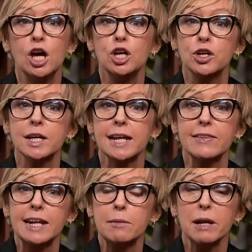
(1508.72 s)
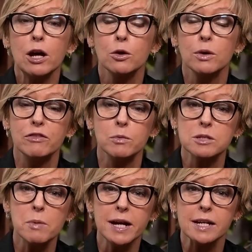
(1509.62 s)
You can click the link below if you
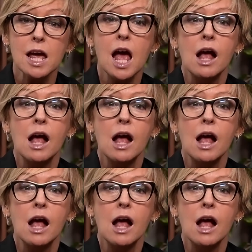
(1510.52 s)
want to buy it.